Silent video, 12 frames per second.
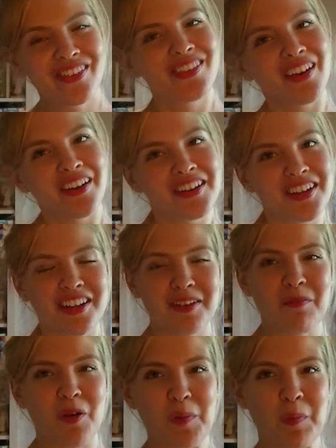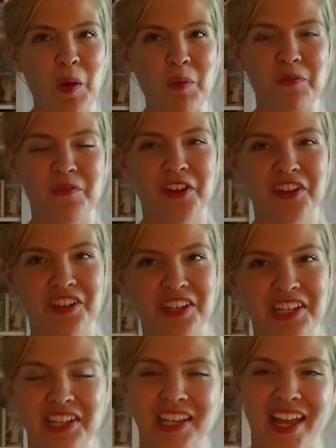start getting more pulp
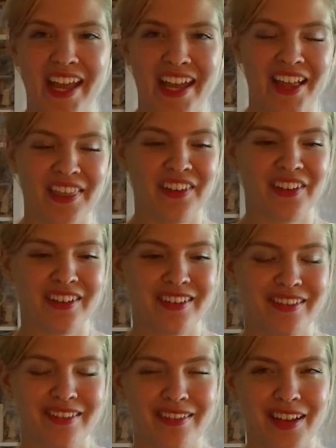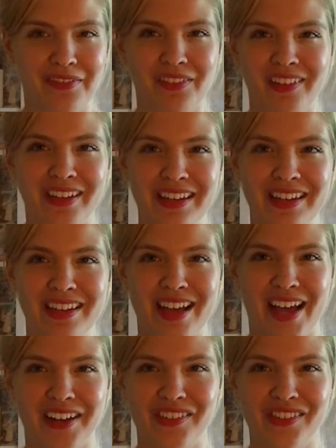fiction-y, and they're definitely
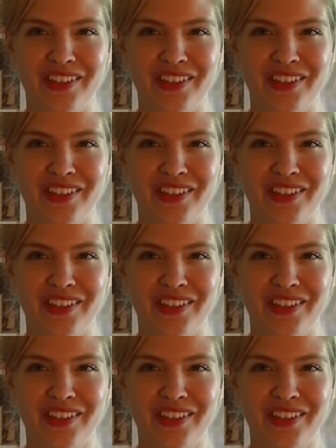not as